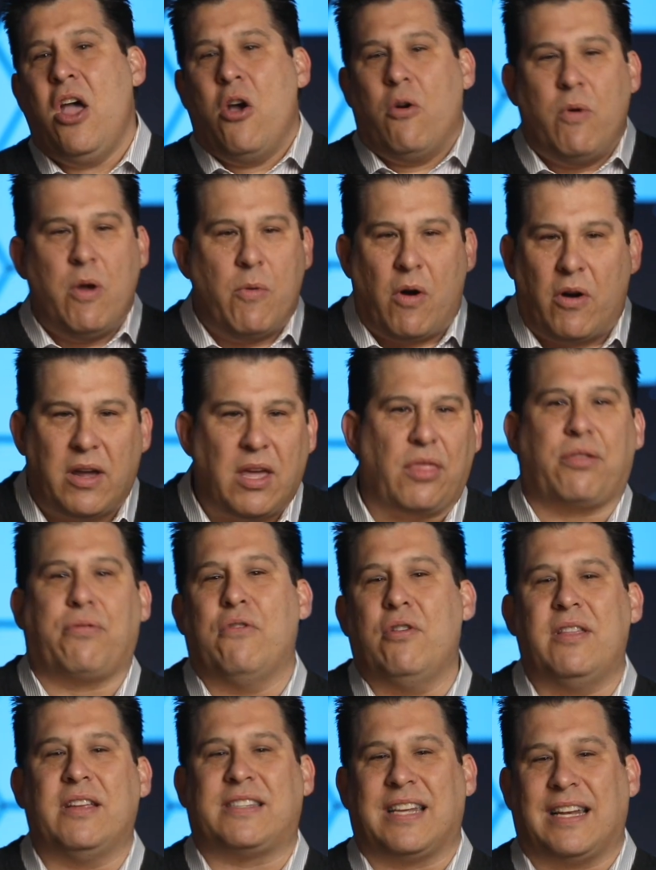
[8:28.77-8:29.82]
We won't get
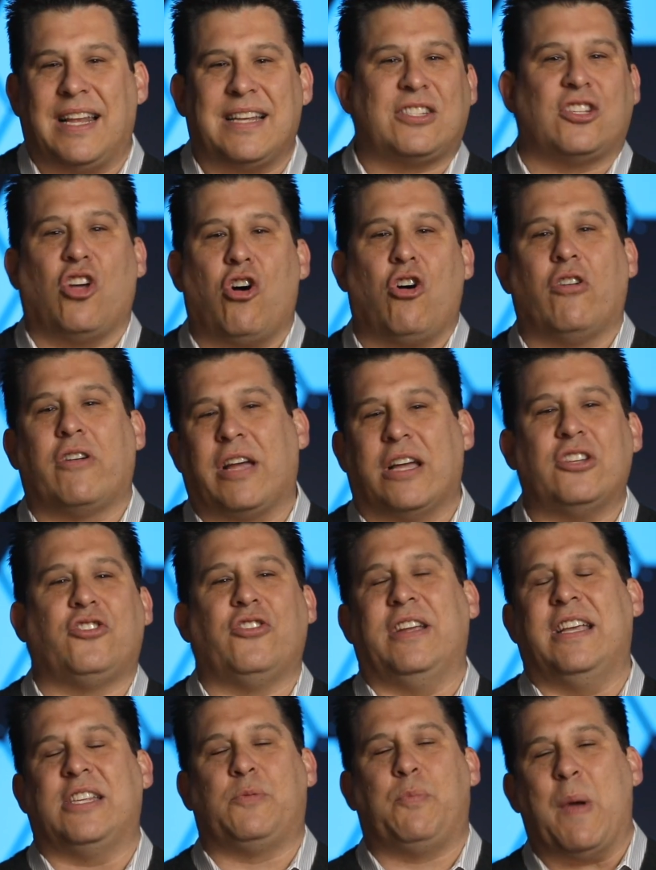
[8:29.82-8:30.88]
through this unless the whole country
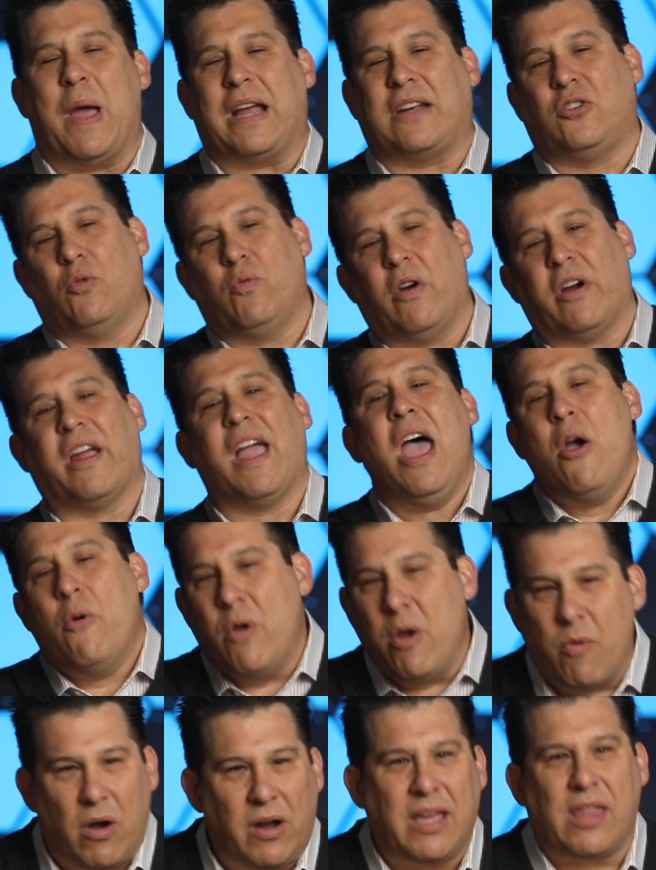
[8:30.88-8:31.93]
gets back to work.
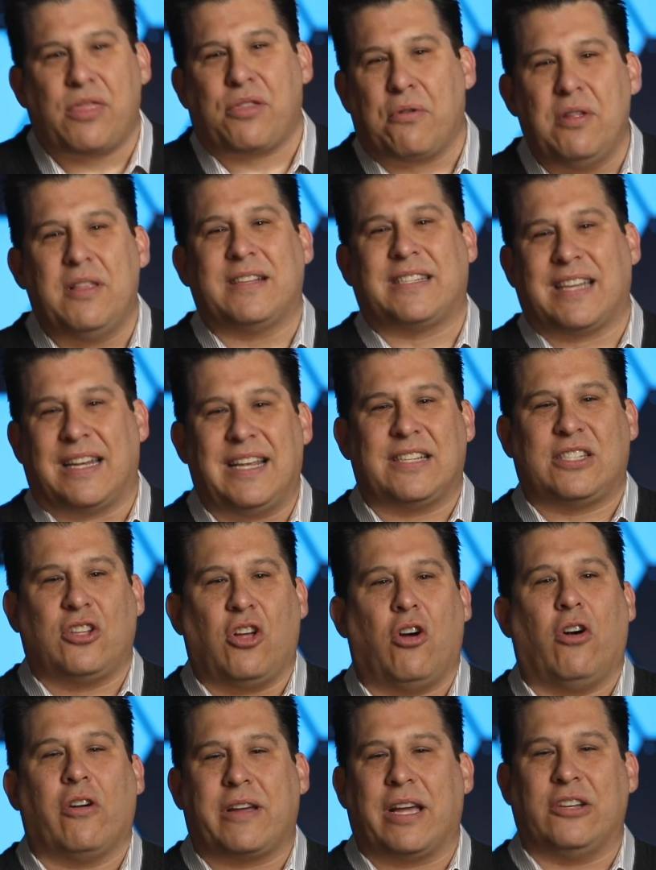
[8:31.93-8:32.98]
We won't get through this unless the
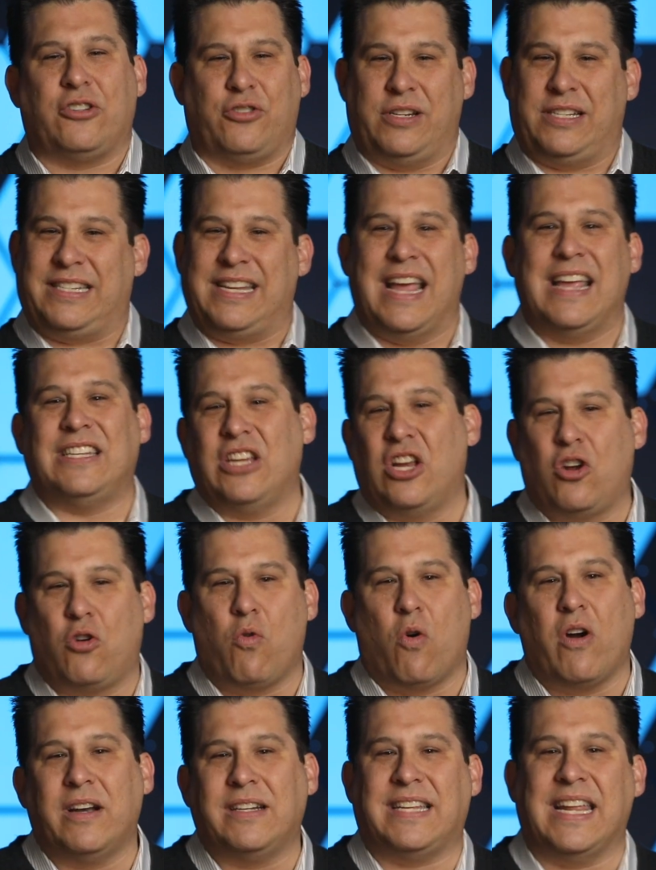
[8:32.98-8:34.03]
whole country stays in
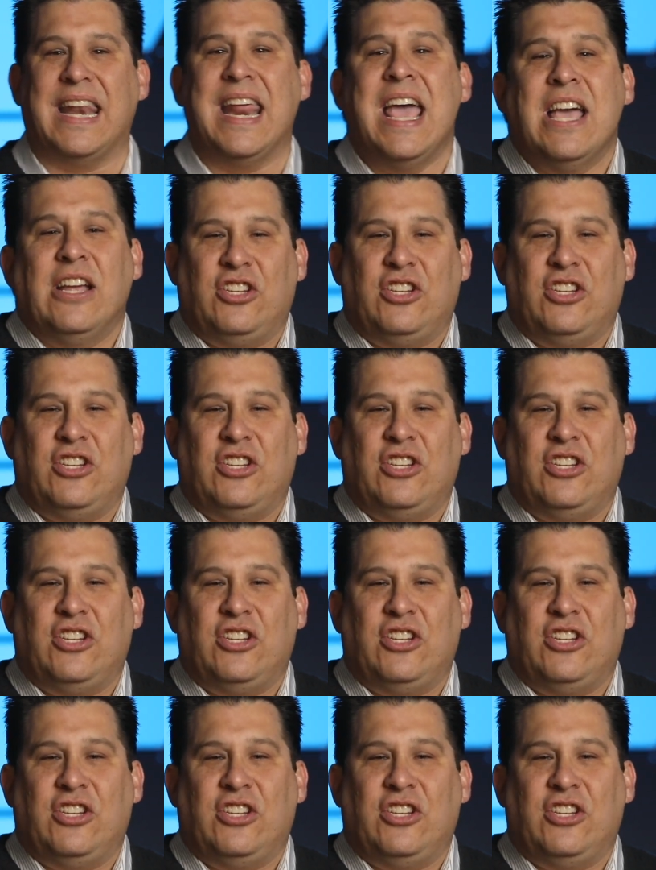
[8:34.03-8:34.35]
quarantine.